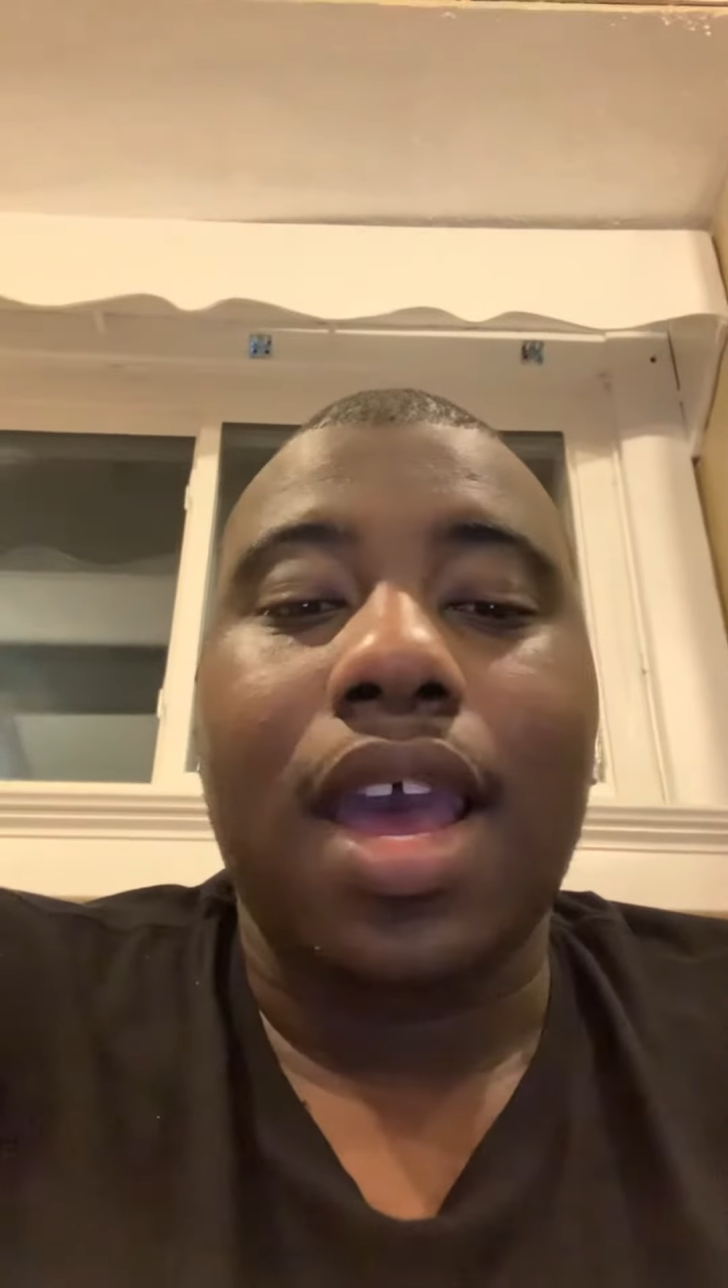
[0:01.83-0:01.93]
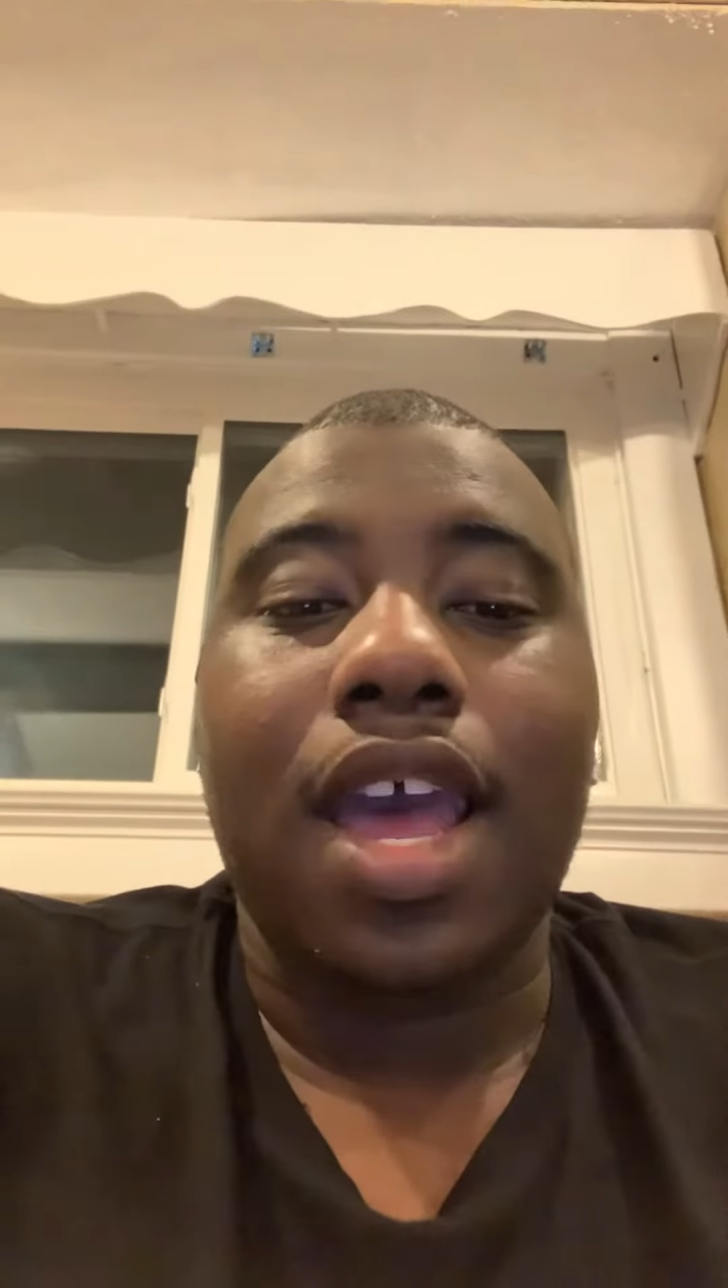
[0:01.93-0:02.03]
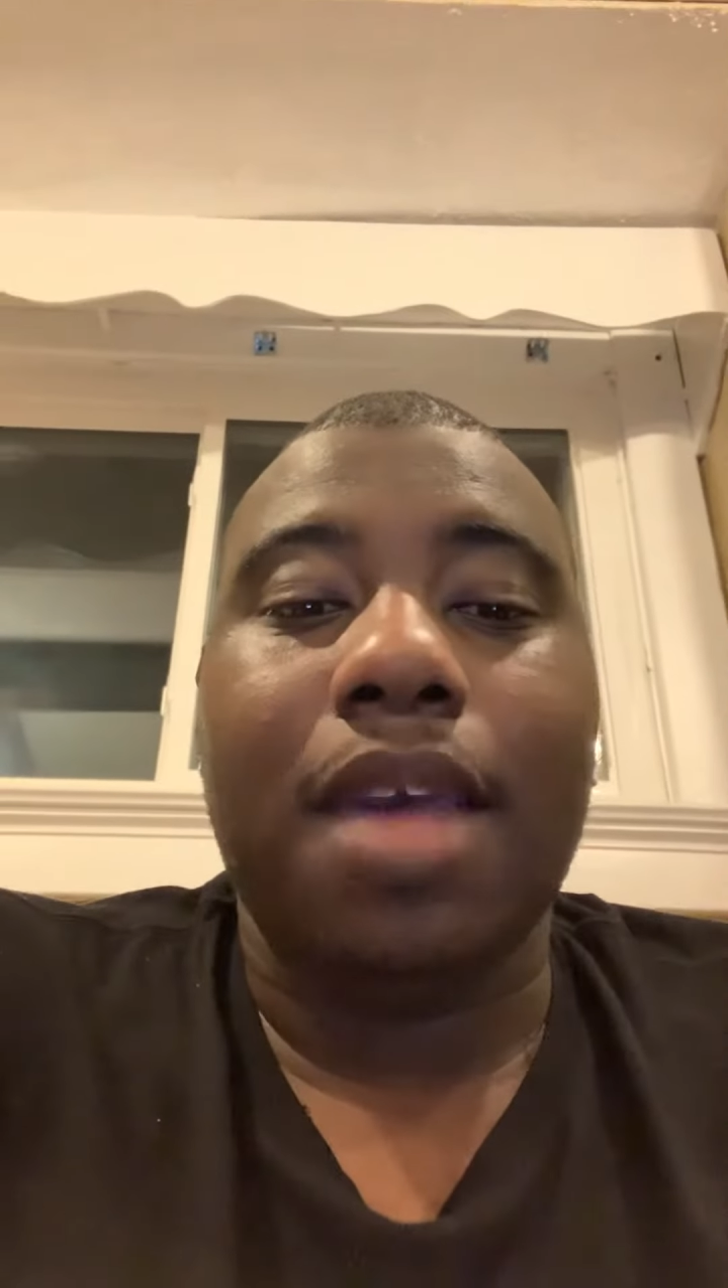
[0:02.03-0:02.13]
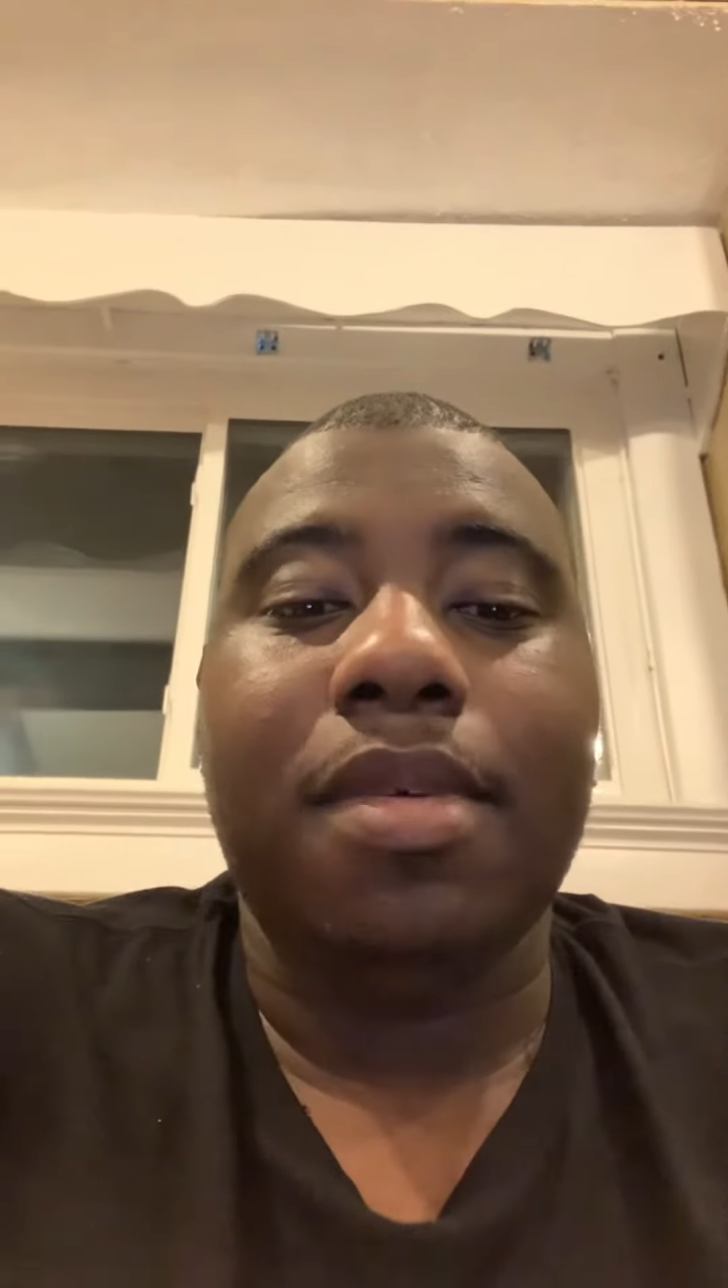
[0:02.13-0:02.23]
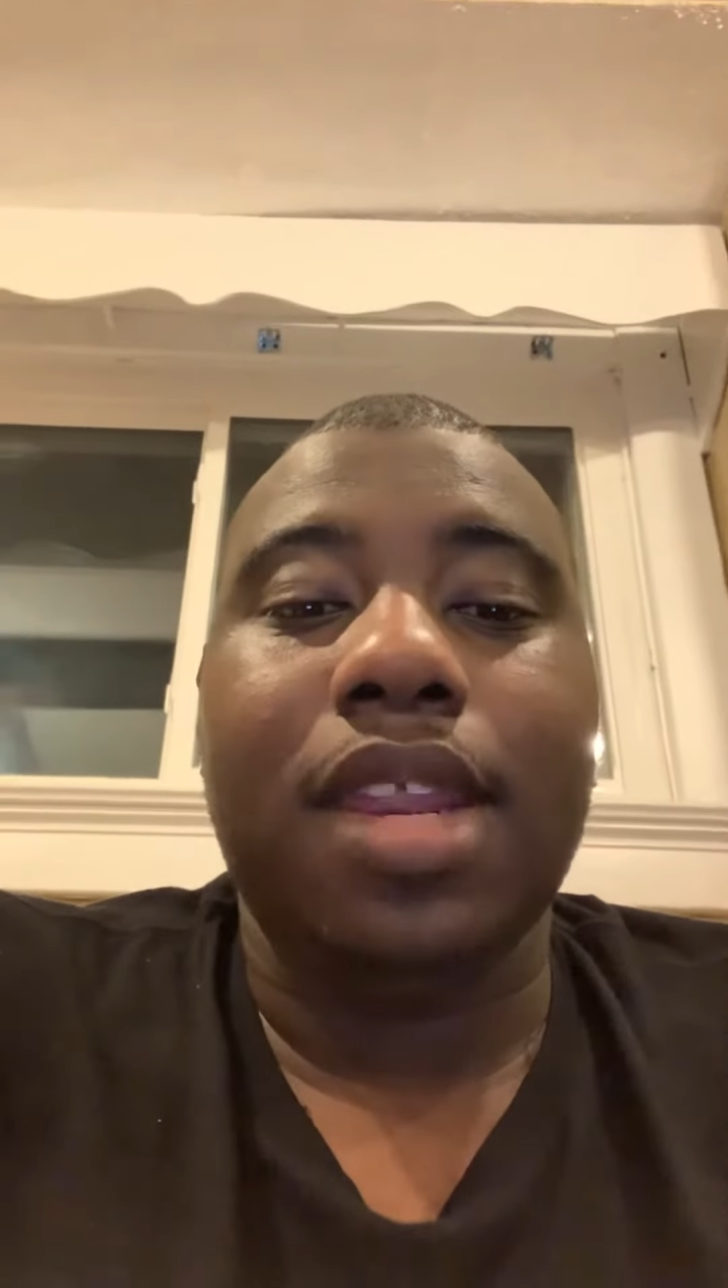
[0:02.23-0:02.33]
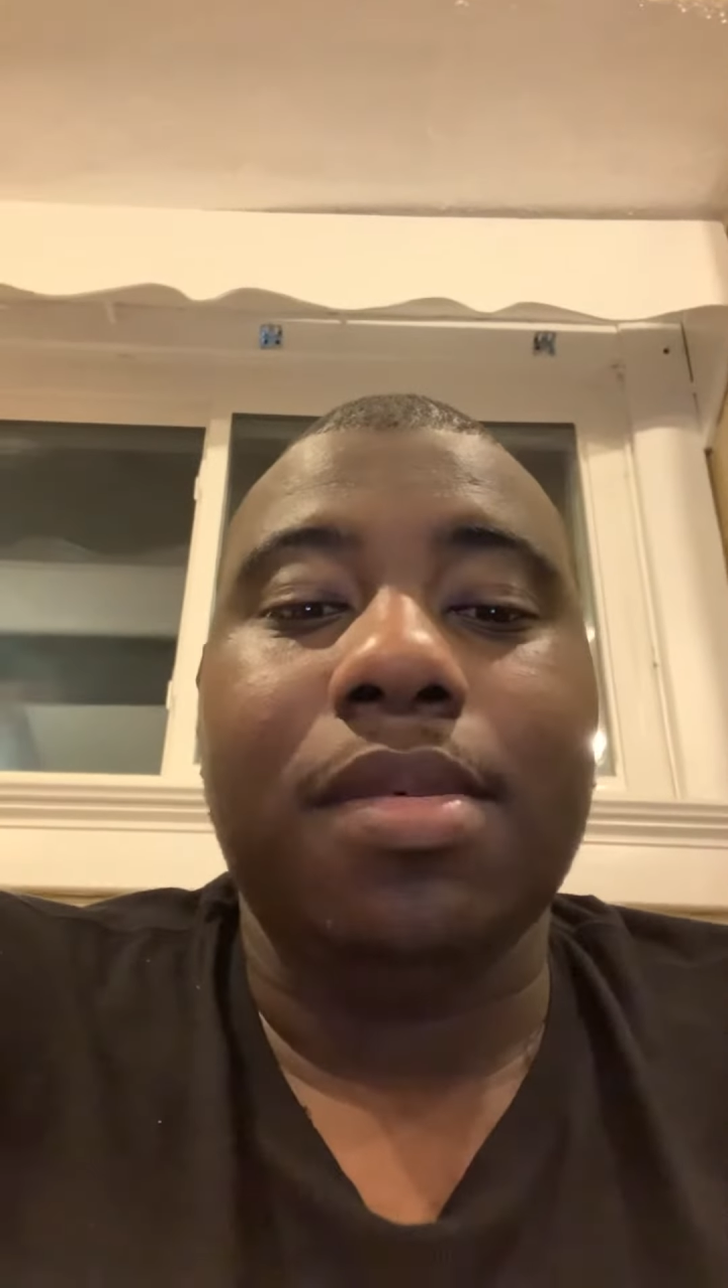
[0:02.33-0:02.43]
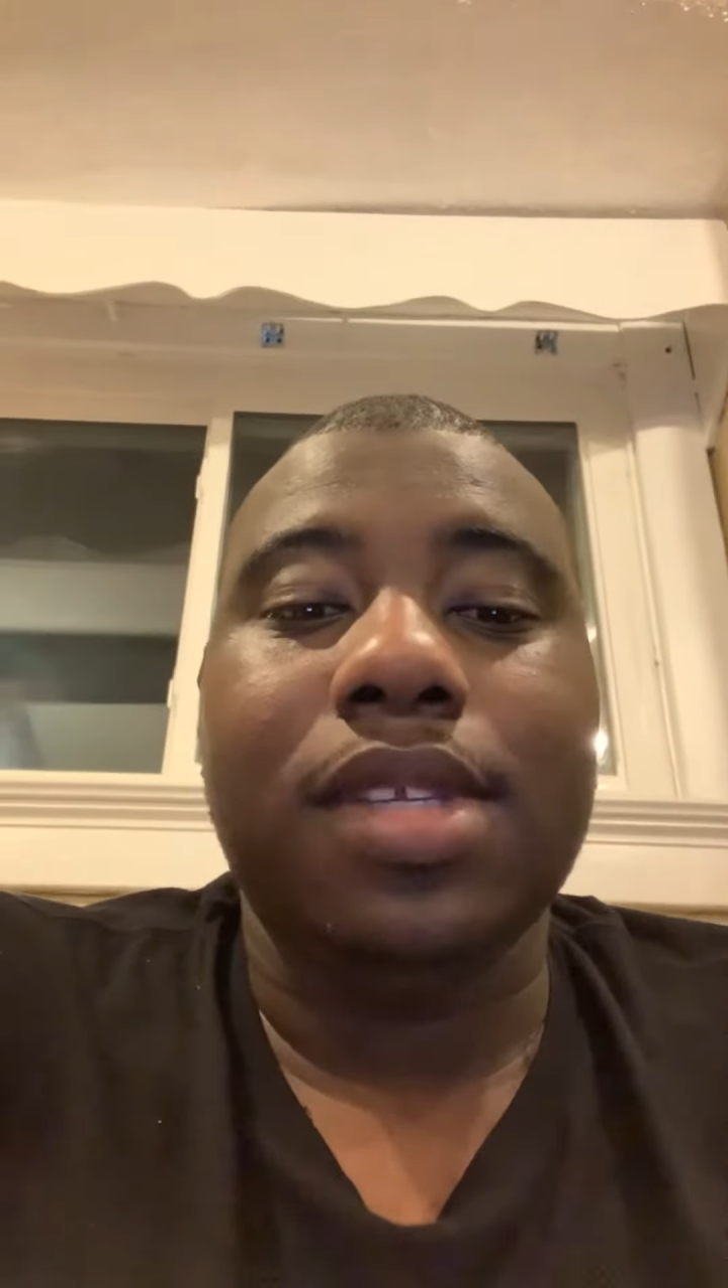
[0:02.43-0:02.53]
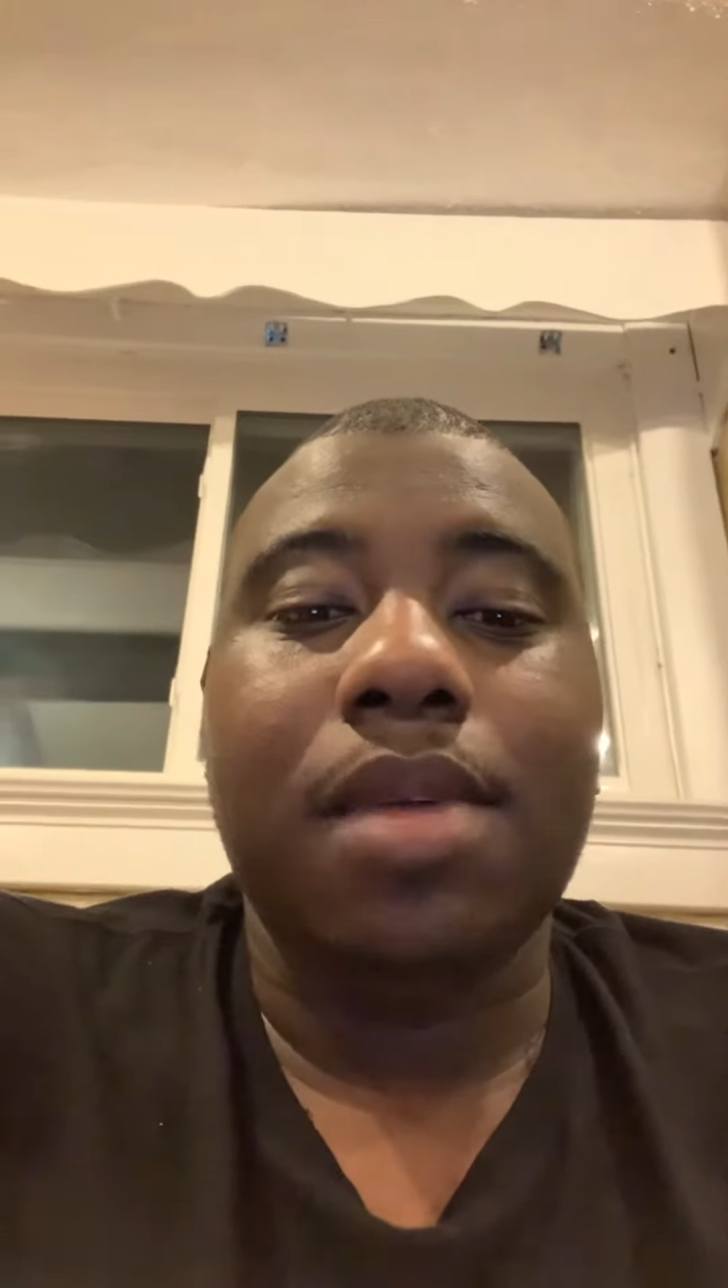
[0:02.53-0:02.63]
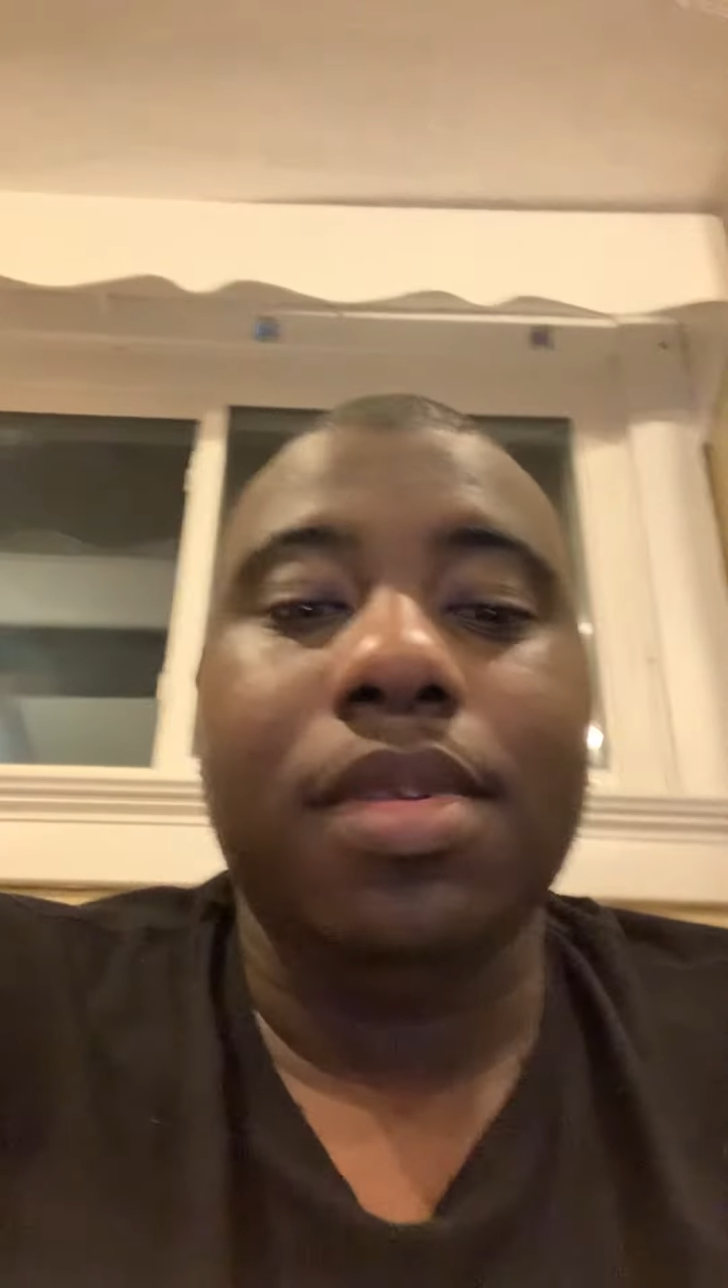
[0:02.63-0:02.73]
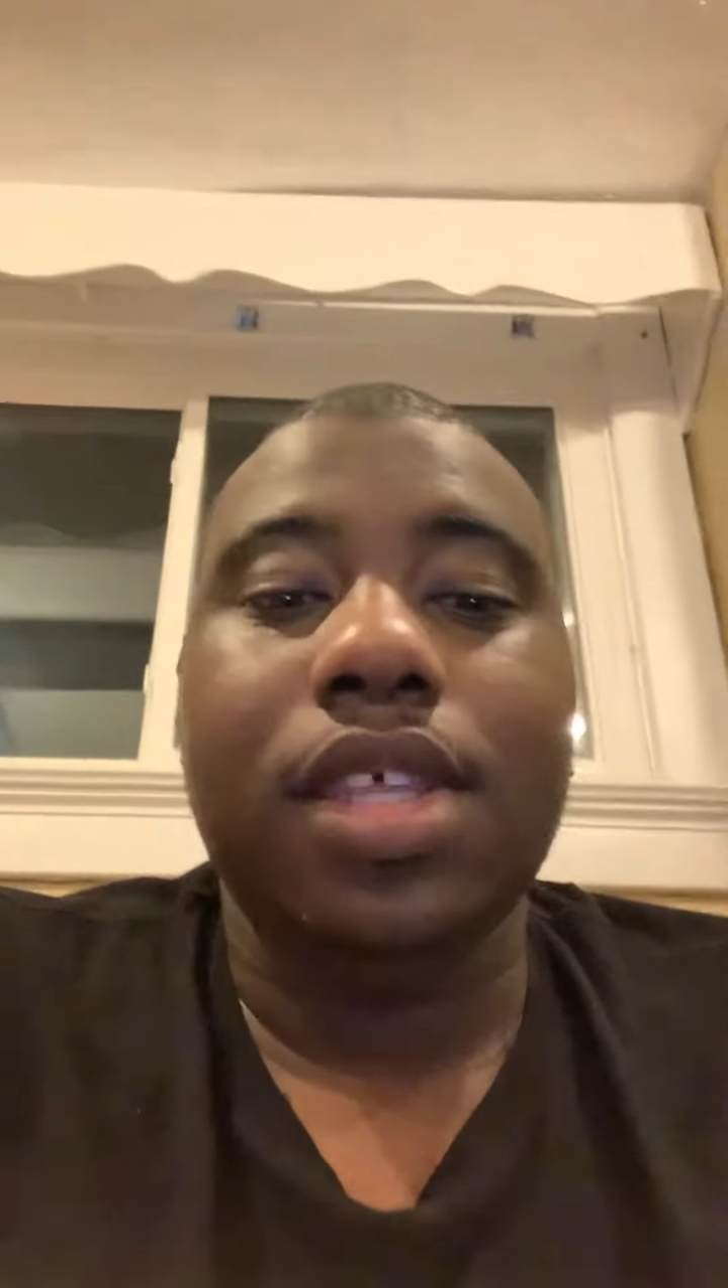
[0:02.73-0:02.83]
Hi, my name is
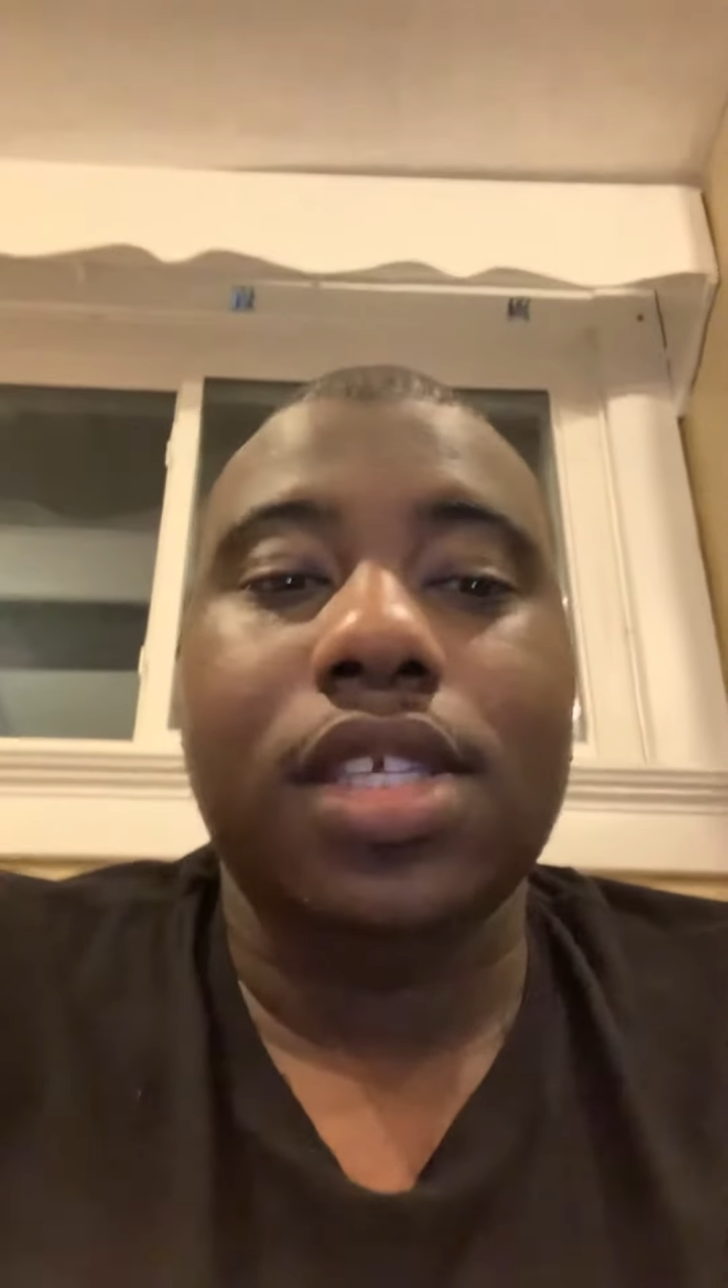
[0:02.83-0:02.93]
Timothy